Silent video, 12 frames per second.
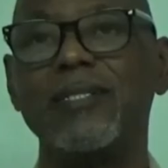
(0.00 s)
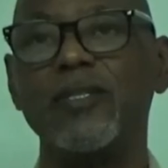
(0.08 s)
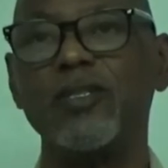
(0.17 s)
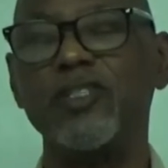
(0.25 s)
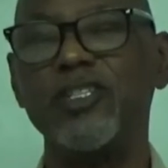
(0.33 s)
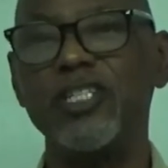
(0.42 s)

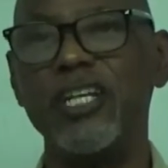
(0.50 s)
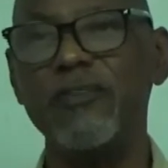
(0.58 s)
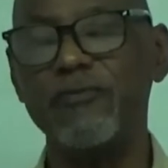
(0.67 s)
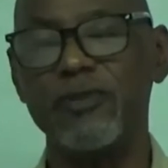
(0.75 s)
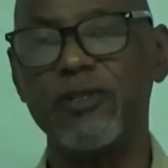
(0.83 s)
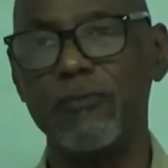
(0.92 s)
to
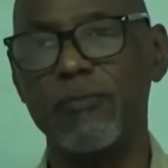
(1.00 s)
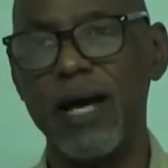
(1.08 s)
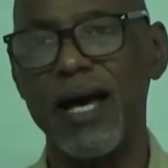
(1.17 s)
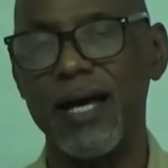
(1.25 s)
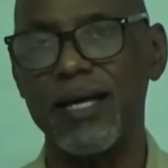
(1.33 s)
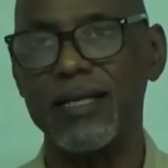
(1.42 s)
shift your
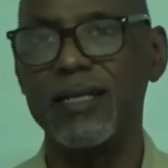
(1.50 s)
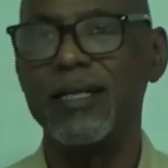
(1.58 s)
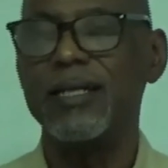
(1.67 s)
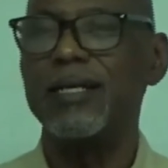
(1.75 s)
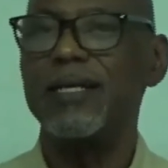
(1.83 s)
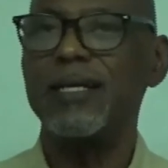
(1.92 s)
mind
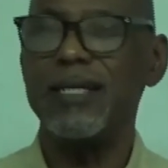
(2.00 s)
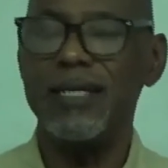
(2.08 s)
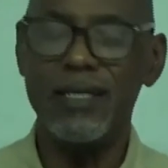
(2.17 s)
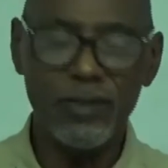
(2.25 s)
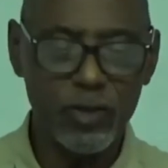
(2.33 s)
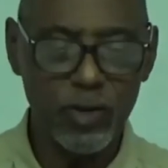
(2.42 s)

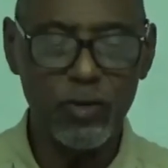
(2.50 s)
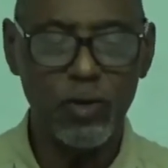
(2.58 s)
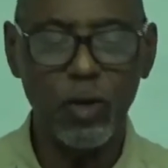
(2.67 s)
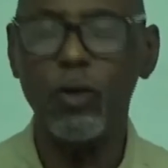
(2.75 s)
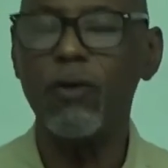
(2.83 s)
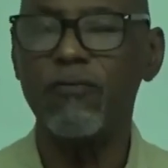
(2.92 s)
into
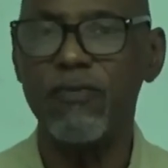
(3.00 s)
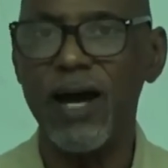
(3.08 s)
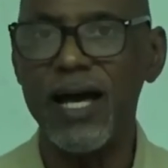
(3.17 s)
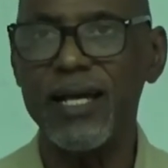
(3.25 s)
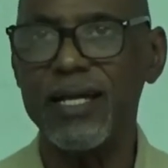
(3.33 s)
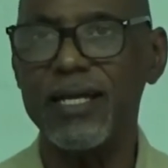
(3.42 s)

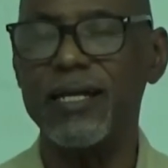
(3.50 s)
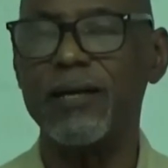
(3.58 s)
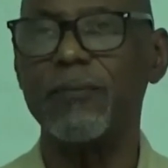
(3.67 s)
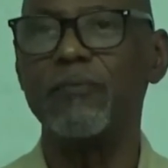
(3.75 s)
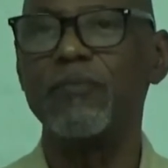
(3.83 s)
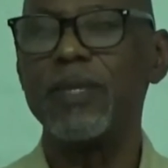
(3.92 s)
glorifying him.